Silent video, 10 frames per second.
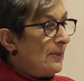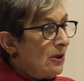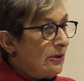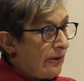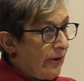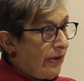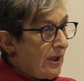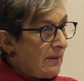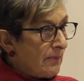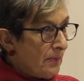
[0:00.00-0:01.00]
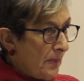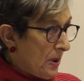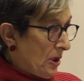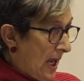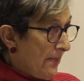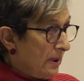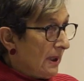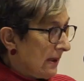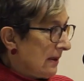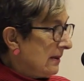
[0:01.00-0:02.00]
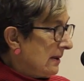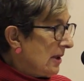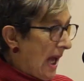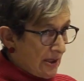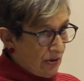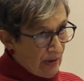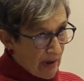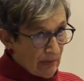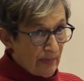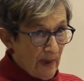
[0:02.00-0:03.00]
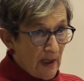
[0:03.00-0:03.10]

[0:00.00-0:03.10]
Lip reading: burden theme. Kipling, as you know,